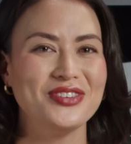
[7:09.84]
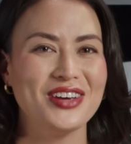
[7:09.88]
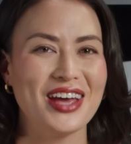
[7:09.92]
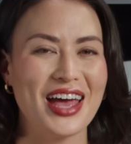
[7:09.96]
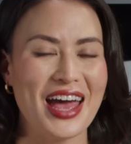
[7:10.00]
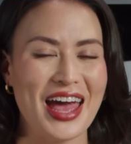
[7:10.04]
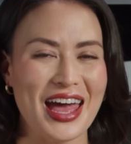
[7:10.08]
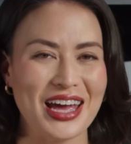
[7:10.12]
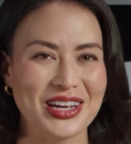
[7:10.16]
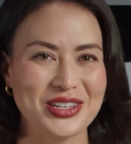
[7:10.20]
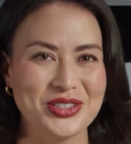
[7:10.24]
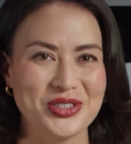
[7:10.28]
for
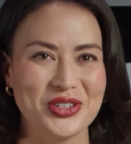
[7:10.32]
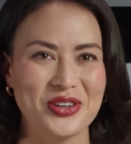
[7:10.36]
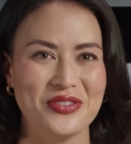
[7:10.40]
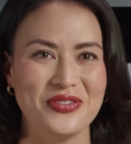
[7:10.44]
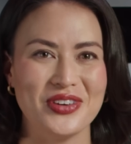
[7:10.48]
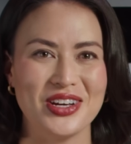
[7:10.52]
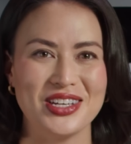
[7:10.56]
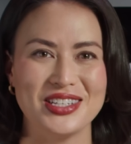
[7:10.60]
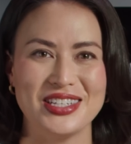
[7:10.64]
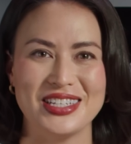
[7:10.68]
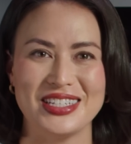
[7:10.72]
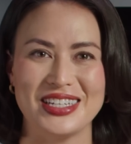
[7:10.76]
extra
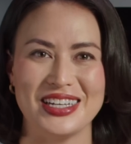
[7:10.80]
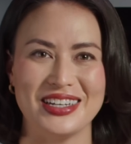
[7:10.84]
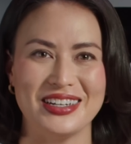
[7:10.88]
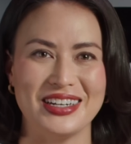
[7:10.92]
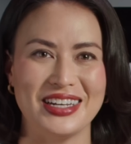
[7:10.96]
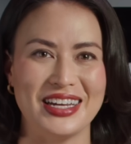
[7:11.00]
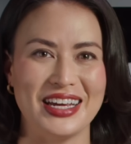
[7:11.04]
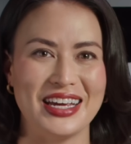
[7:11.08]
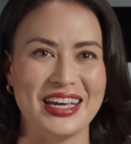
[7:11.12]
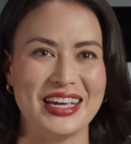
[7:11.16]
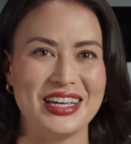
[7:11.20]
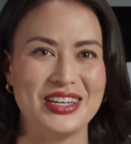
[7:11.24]

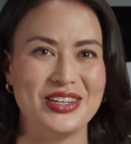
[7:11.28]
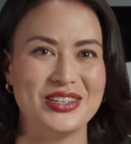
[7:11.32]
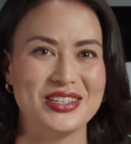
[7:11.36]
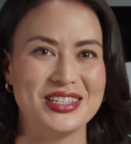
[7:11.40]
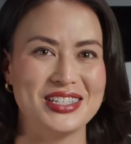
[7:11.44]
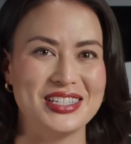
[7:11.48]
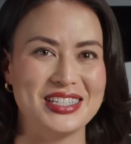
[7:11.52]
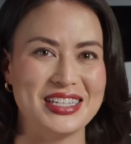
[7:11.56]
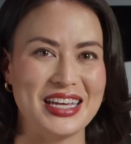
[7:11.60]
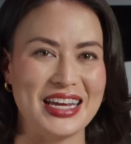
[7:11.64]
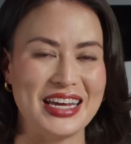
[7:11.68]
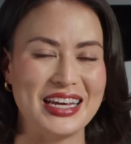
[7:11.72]
versatility in your
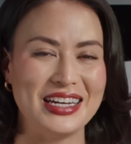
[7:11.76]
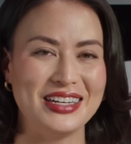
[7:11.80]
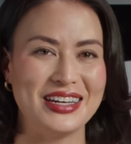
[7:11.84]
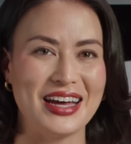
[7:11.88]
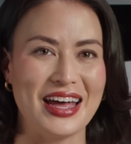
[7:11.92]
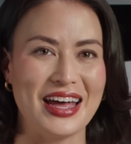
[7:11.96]
scene